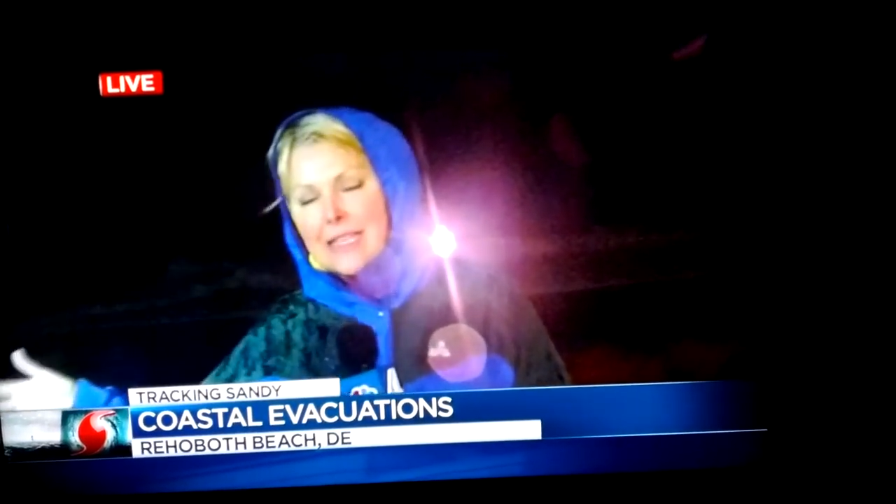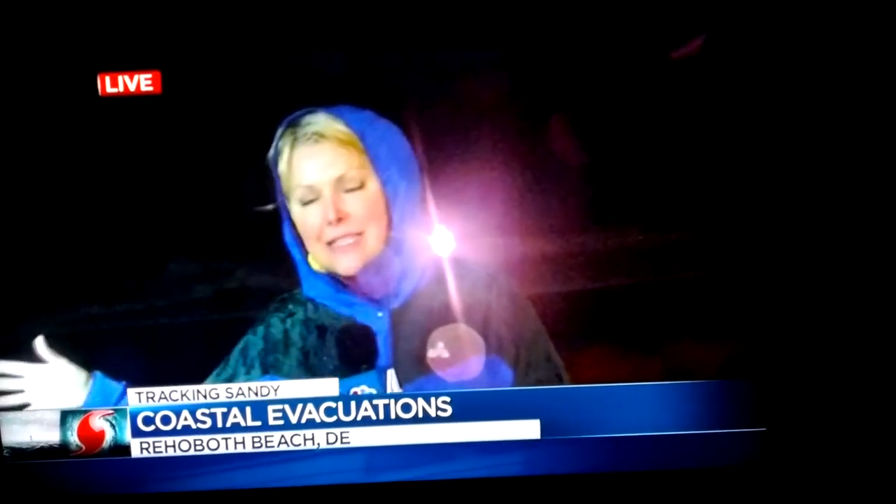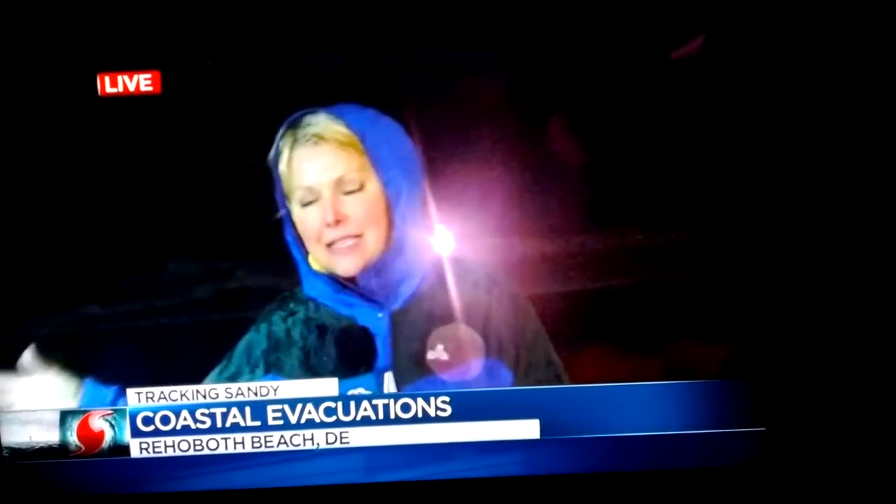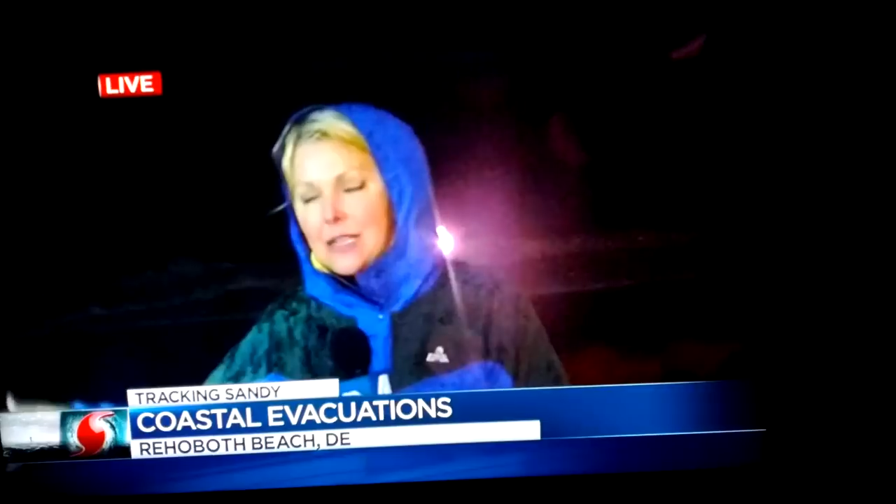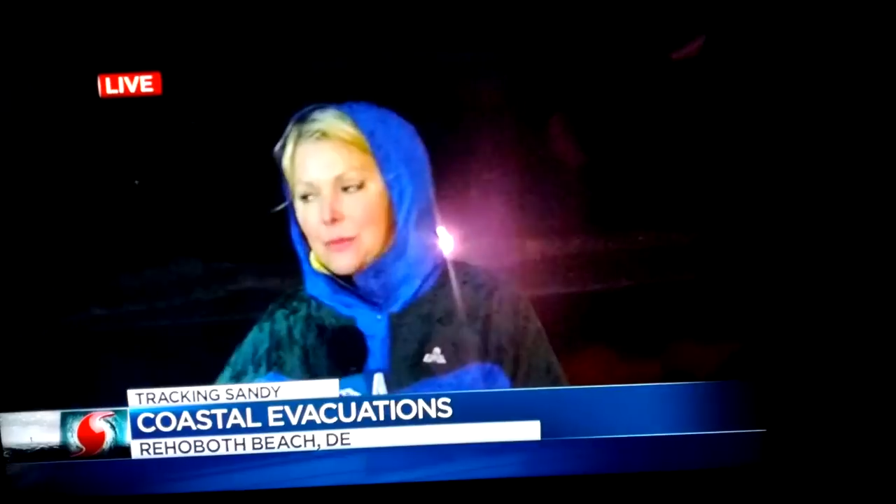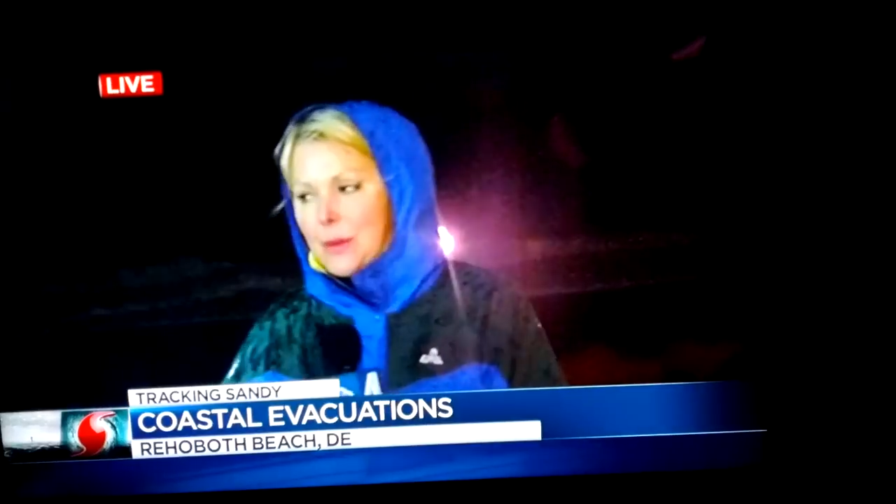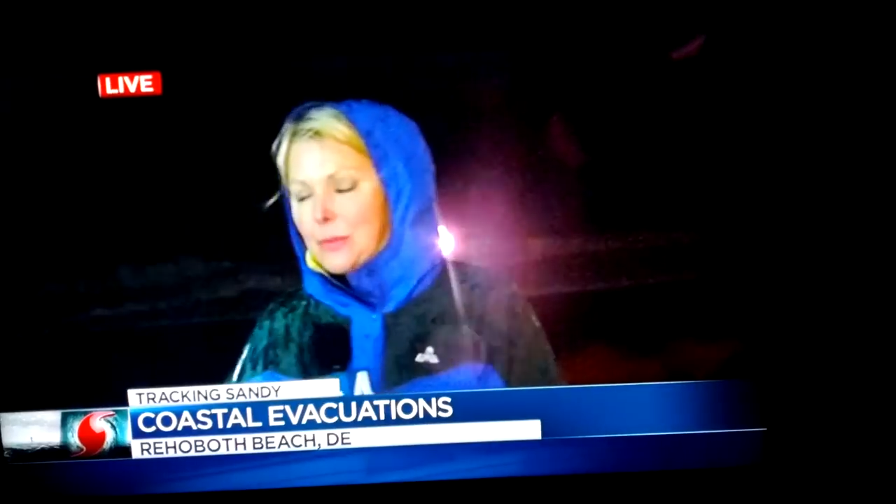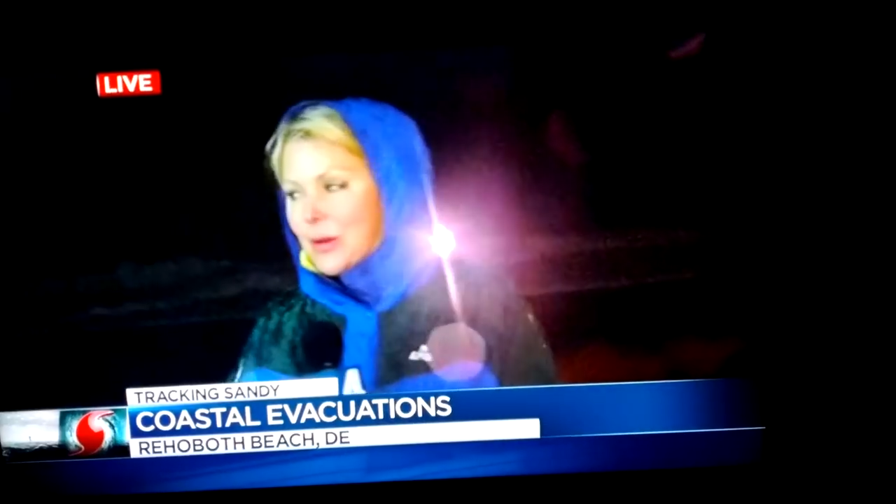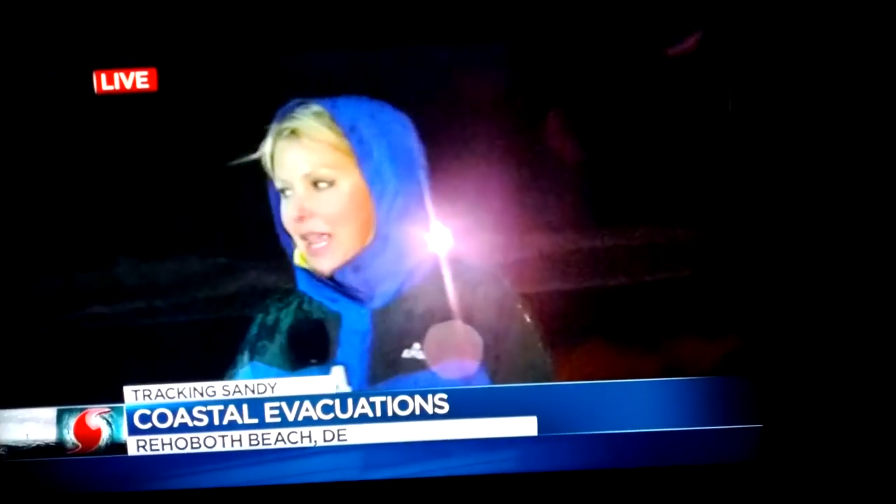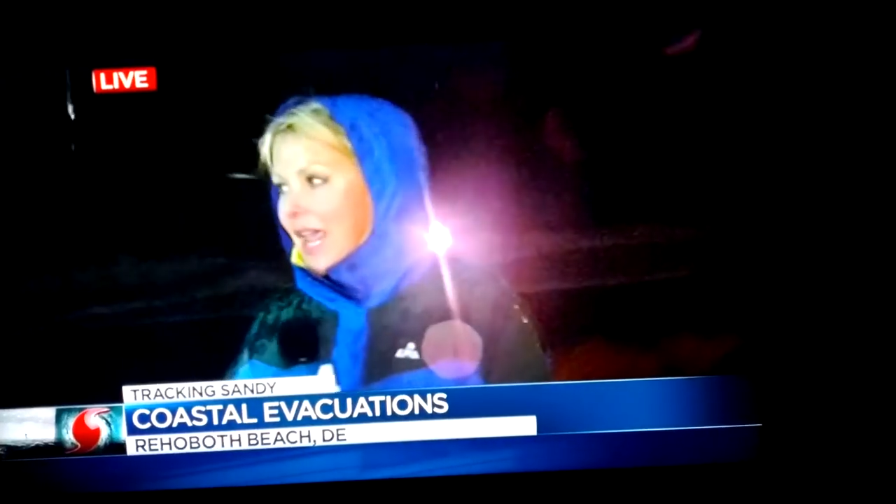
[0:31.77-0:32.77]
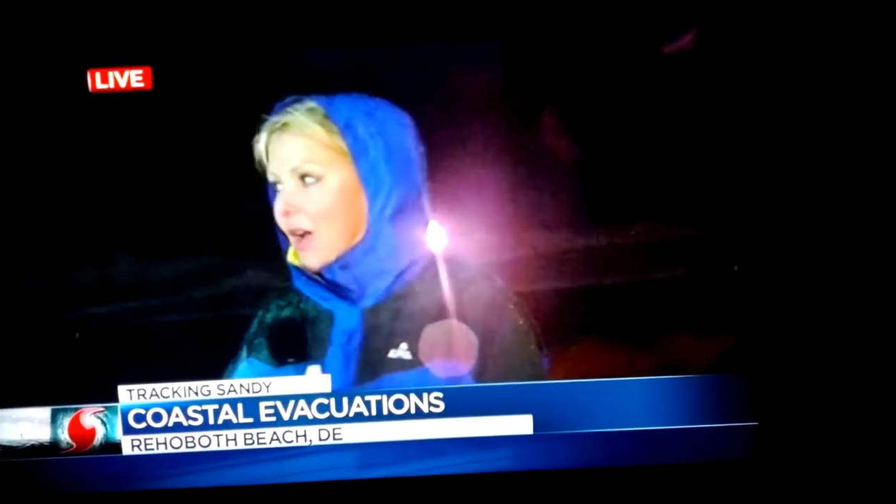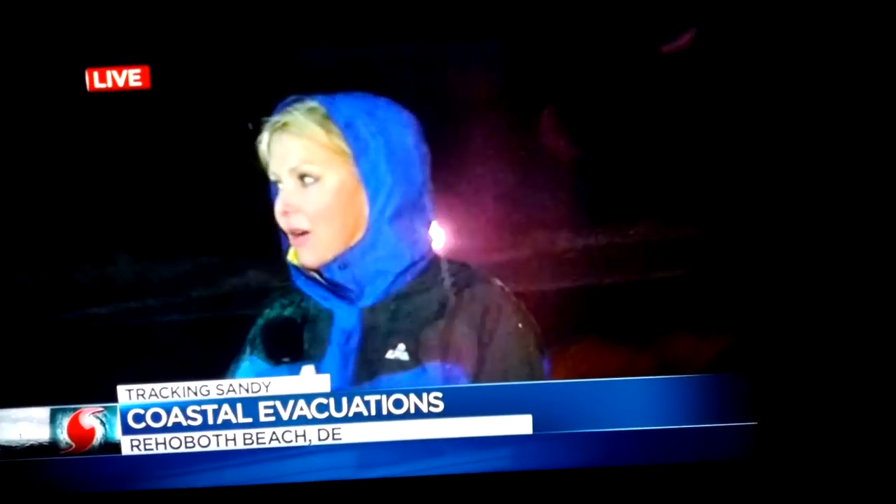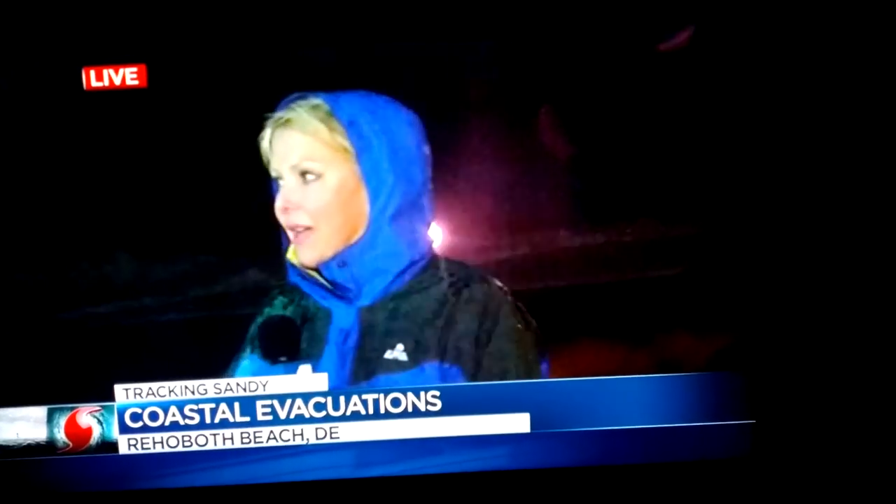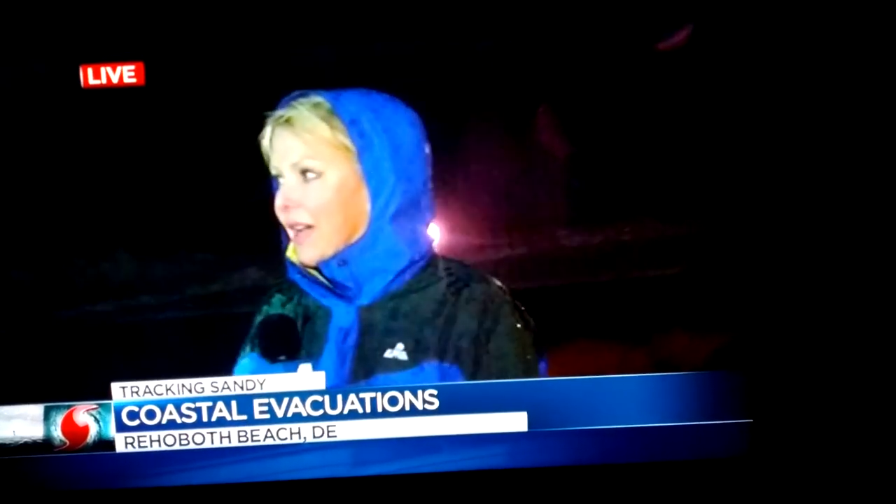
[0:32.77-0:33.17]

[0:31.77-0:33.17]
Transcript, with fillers: It's going to be pretty hairy